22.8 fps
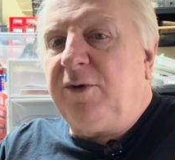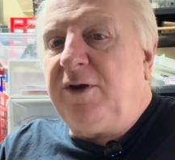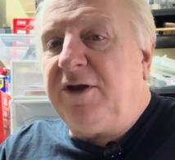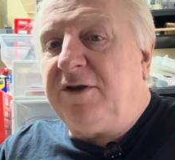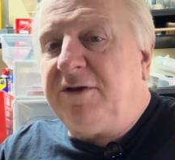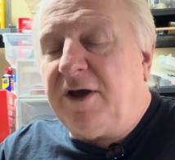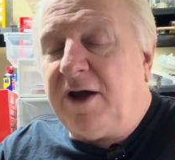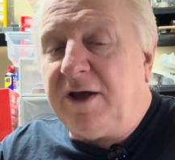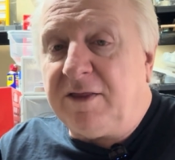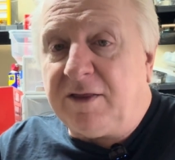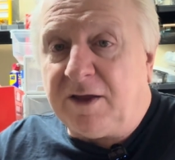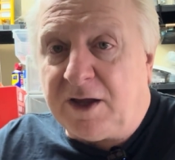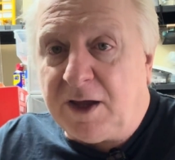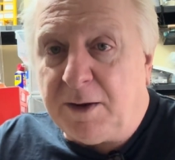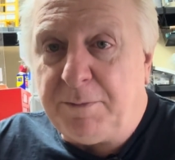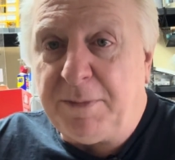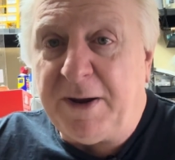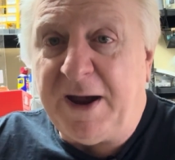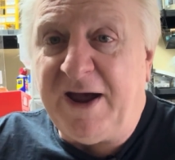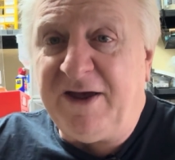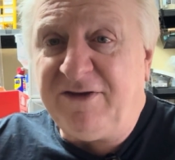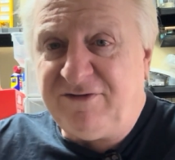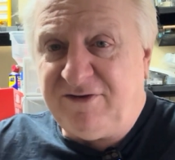you take the
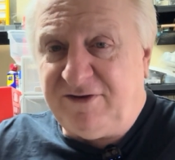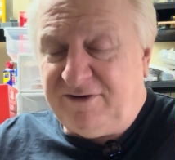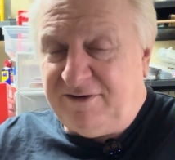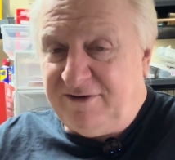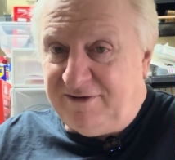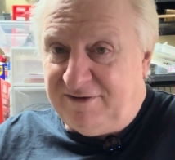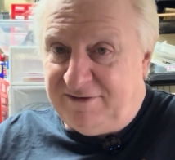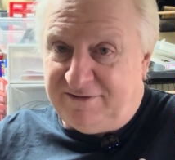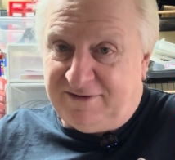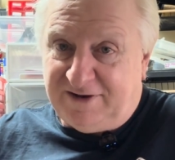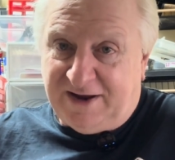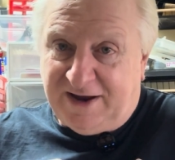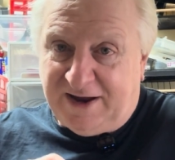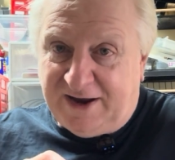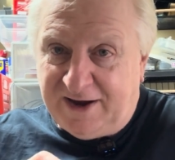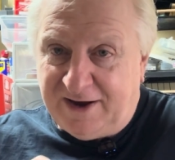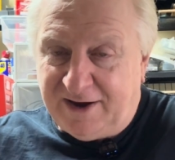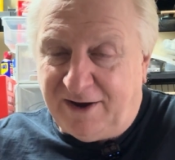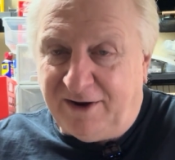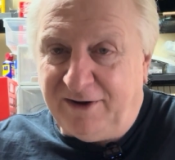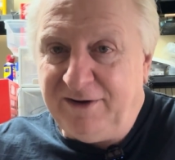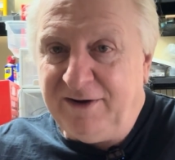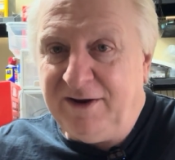capacitors
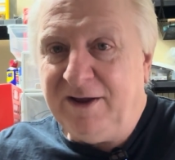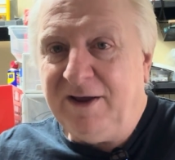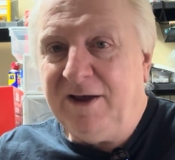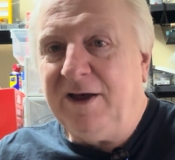out,